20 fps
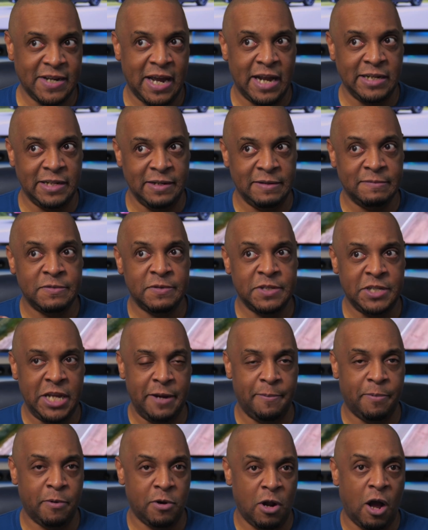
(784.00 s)
kind of
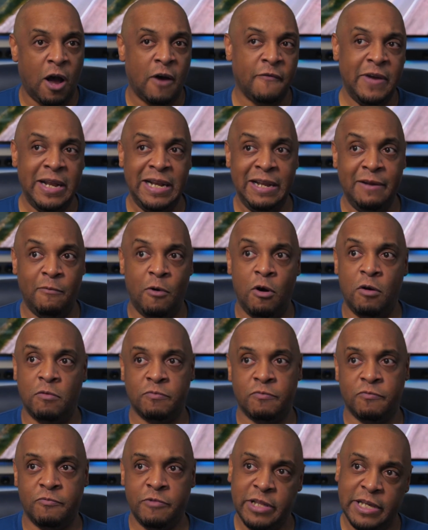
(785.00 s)
tapering off and it
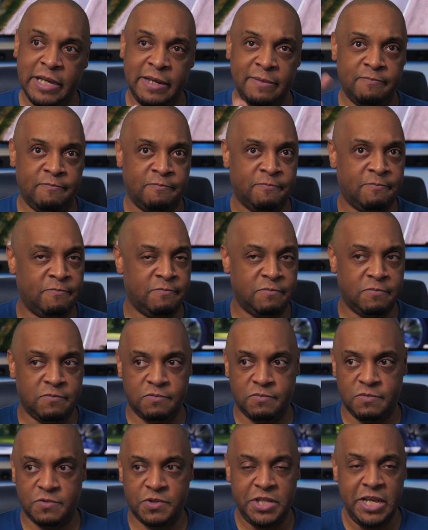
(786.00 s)
won't really
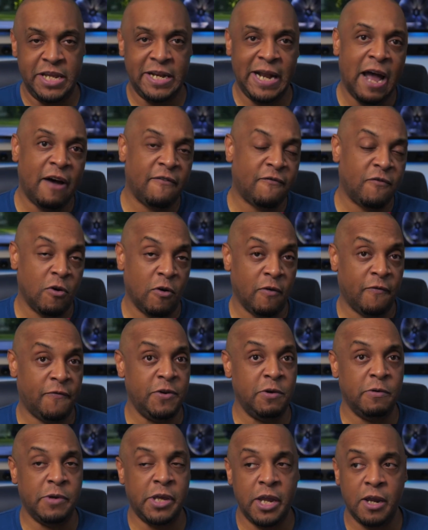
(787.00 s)
thin out for a
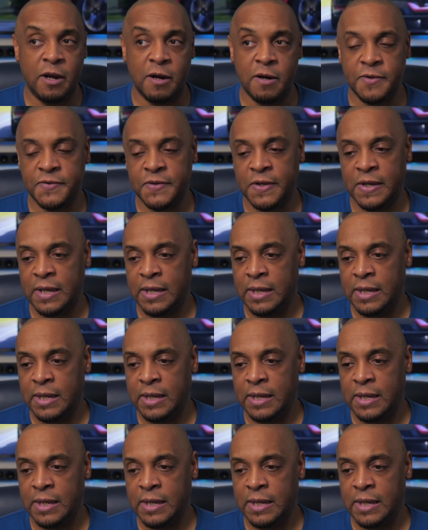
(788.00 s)
few years,